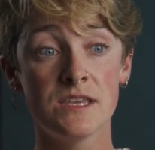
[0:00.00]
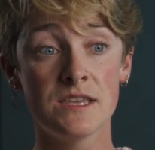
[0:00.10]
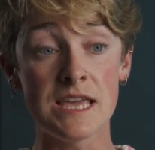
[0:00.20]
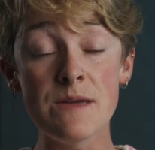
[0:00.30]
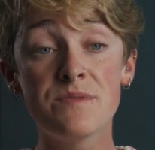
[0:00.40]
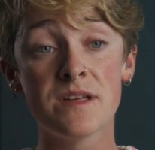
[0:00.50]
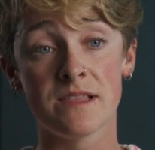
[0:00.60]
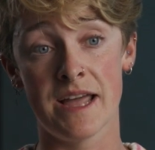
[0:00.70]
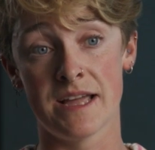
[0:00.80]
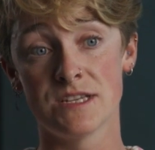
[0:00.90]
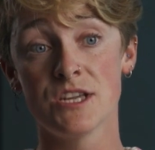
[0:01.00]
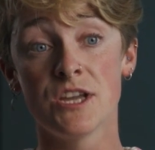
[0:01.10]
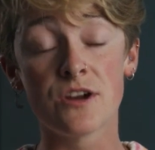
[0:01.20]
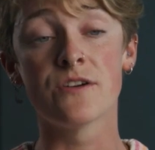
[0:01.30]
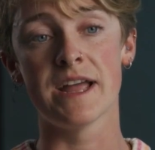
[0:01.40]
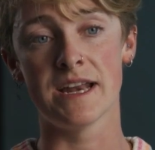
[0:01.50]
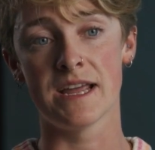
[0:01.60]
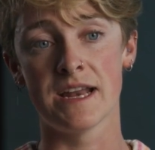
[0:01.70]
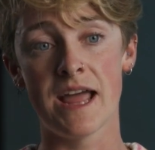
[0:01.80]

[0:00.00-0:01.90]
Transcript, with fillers: keep the land curated